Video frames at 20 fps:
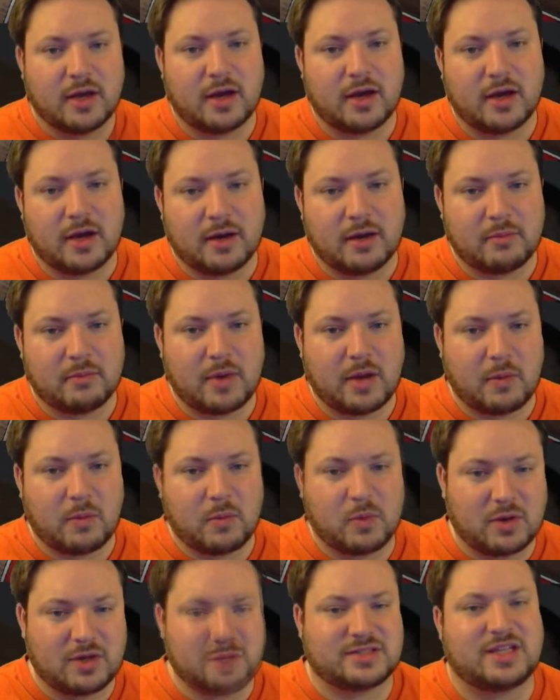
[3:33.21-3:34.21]
Um, I
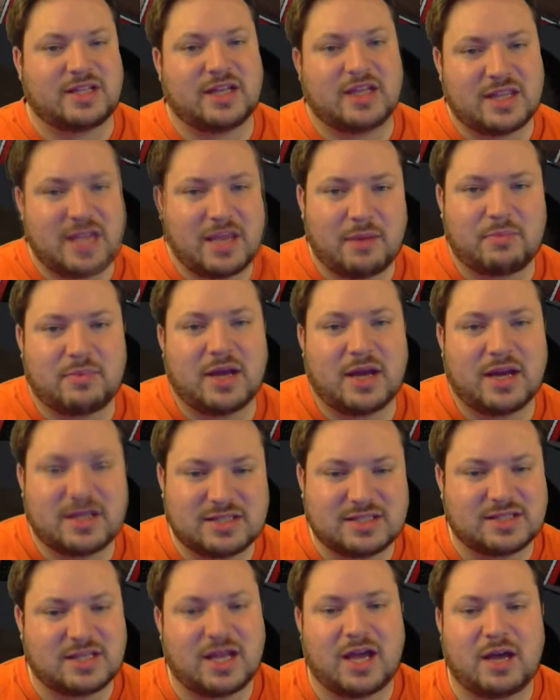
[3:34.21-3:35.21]
would want to stay on the app
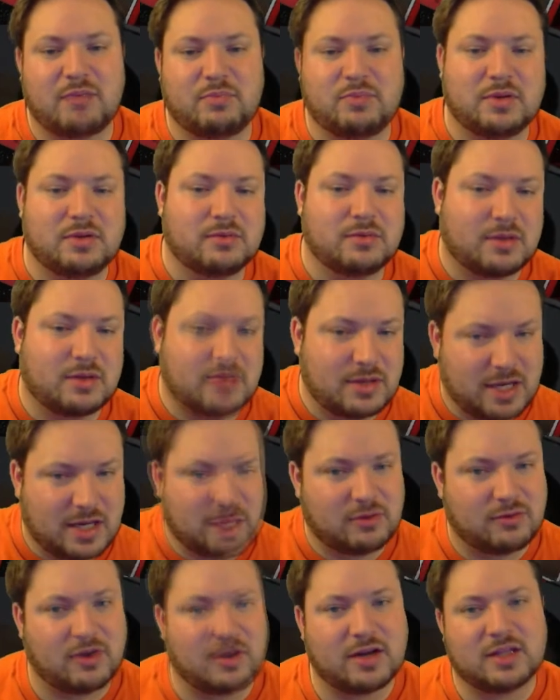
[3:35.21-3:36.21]
non-stop and
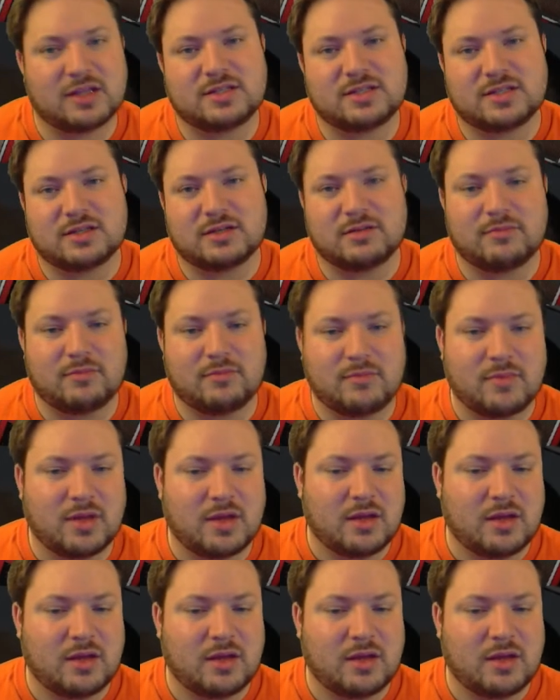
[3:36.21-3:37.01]
getting credits and,